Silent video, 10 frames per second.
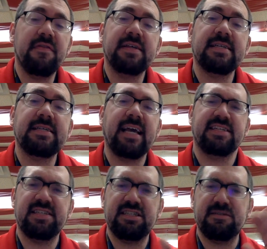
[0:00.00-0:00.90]
This is a
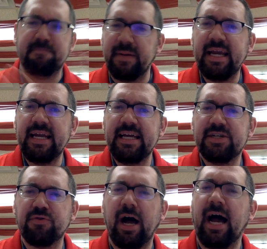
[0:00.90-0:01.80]
speedy
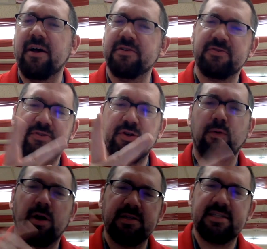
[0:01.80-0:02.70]
trial. So 2
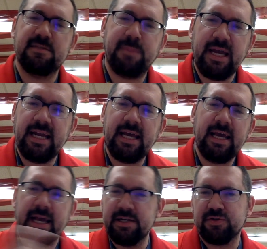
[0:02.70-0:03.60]
words,
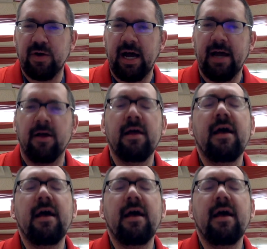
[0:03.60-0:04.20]
speedy and trial.